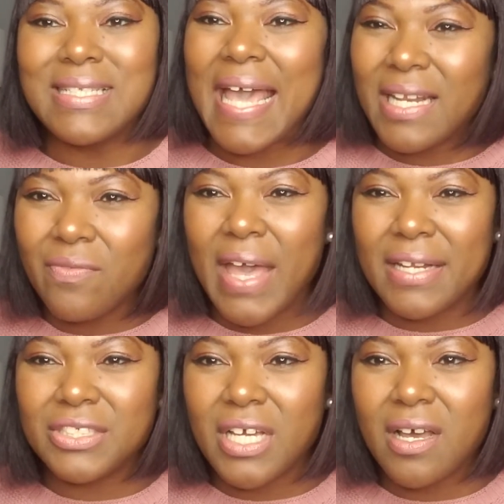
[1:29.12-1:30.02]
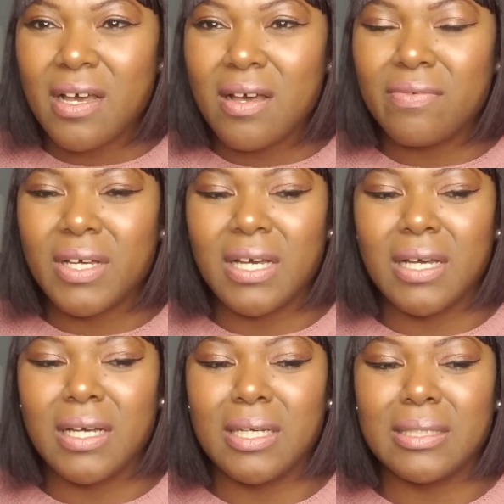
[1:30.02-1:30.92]
advantage
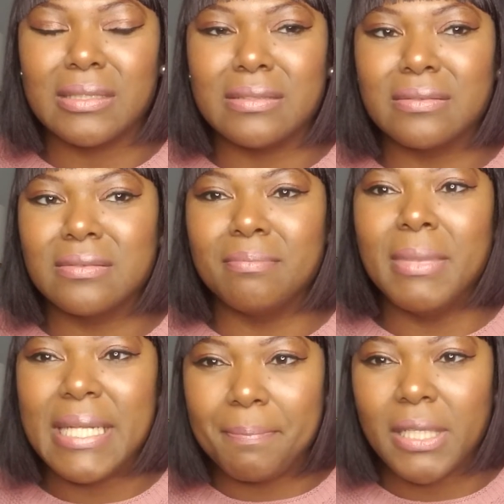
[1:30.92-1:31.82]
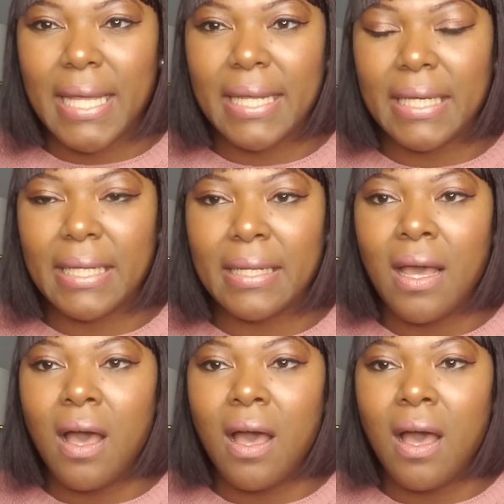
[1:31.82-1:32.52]
of, manipulated,